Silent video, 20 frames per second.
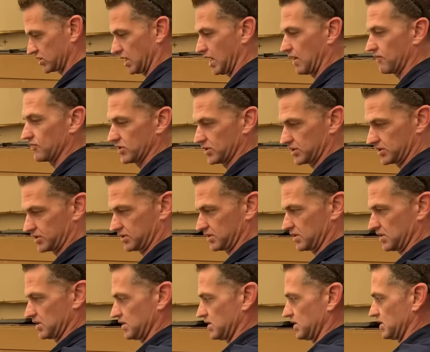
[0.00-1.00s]
love this
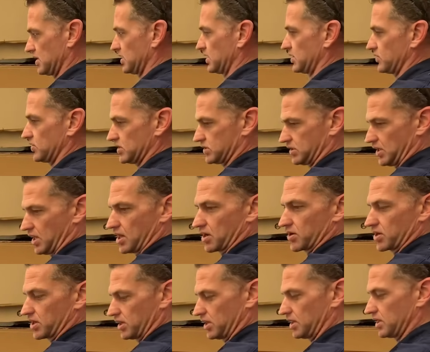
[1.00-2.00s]

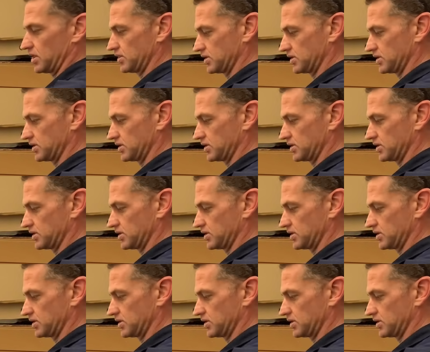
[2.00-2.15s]
area here.